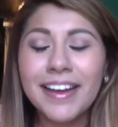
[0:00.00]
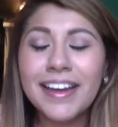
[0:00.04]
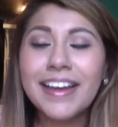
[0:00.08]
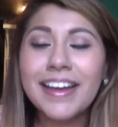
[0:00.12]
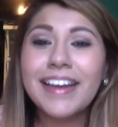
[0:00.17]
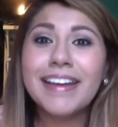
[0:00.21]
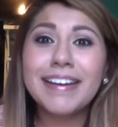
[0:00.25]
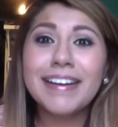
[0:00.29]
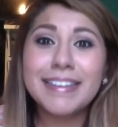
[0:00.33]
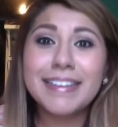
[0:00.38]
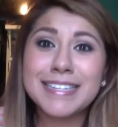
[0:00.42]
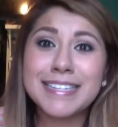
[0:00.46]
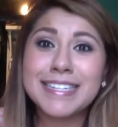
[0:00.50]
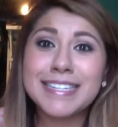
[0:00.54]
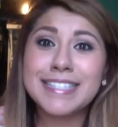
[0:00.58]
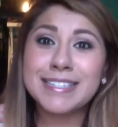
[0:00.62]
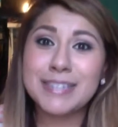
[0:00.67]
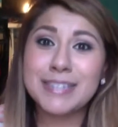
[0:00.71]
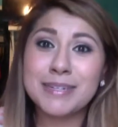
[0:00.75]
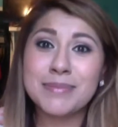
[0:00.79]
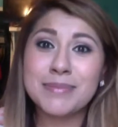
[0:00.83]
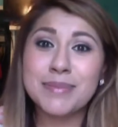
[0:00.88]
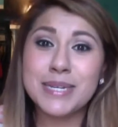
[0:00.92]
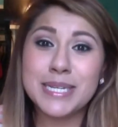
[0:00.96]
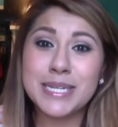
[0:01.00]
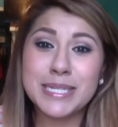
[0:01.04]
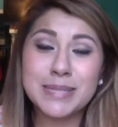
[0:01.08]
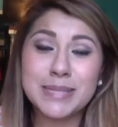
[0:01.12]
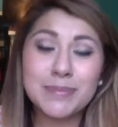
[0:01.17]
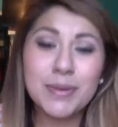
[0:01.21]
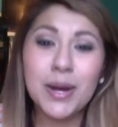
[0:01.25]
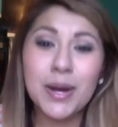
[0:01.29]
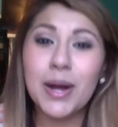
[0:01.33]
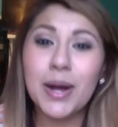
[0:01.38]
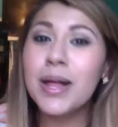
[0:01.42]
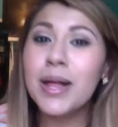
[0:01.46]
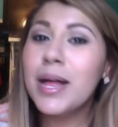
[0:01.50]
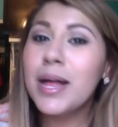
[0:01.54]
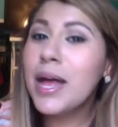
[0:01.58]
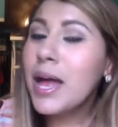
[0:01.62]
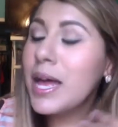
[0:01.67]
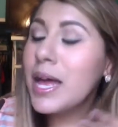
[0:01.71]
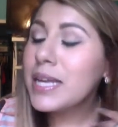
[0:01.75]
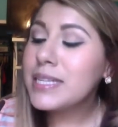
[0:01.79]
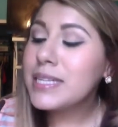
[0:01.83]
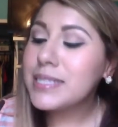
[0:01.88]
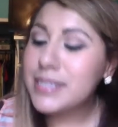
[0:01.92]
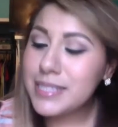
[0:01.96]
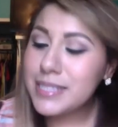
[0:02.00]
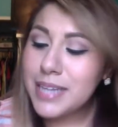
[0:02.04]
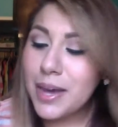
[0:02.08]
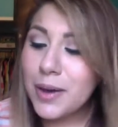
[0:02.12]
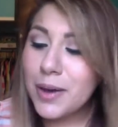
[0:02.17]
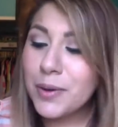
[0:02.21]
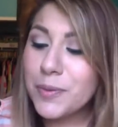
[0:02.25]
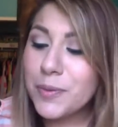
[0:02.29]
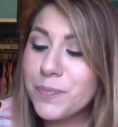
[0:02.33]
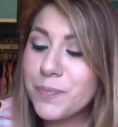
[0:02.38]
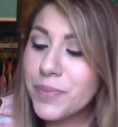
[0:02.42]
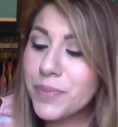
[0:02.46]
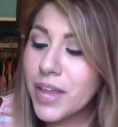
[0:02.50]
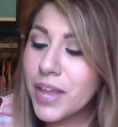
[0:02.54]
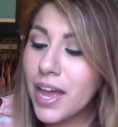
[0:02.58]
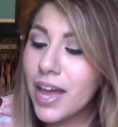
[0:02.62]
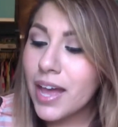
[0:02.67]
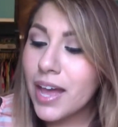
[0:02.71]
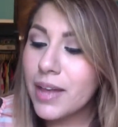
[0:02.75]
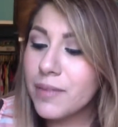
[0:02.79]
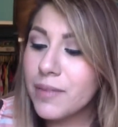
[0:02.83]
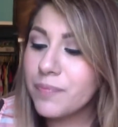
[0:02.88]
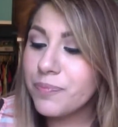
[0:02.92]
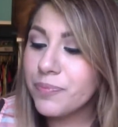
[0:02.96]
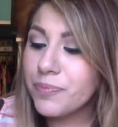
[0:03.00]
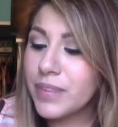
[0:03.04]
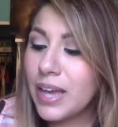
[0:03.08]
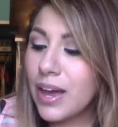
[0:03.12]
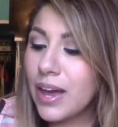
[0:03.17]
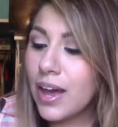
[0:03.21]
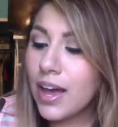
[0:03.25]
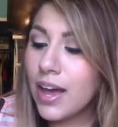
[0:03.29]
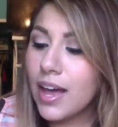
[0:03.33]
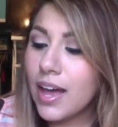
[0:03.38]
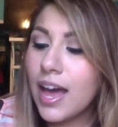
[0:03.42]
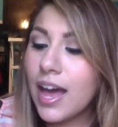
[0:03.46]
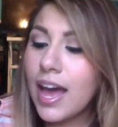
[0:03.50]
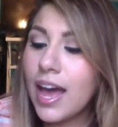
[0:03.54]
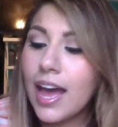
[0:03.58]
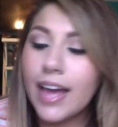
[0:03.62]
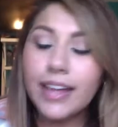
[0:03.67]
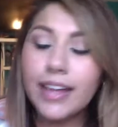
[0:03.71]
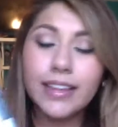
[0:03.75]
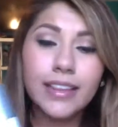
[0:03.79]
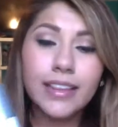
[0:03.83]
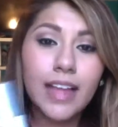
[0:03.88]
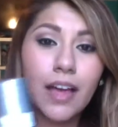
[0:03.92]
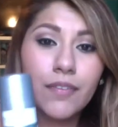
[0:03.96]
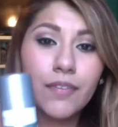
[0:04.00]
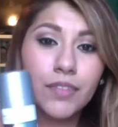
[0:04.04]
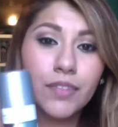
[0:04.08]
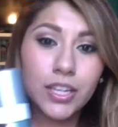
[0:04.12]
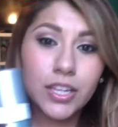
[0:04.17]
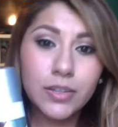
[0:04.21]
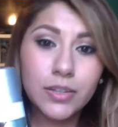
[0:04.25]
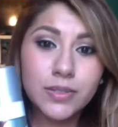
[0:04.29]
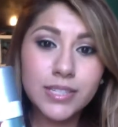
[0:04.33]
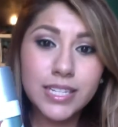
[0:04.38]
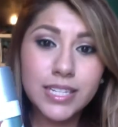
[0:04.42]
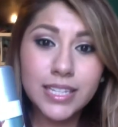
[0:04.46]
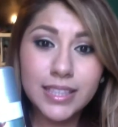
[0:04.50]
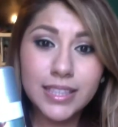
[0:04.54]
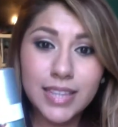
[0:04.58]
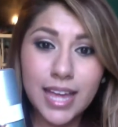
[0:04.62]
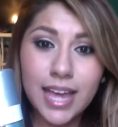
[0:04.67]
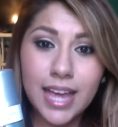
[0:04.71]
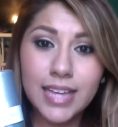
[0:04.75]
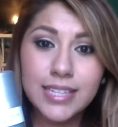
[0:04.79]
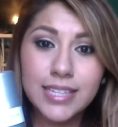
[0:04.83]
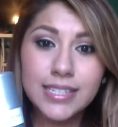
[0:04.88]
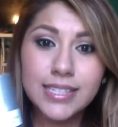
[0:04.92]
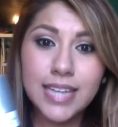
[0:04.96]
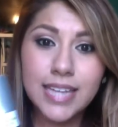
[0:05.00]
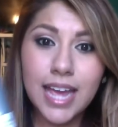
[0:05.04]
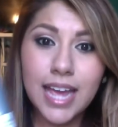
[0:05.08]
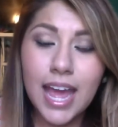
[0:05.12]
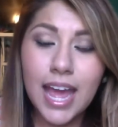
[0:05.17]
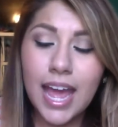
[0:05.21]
It is extremely small. So I love using this.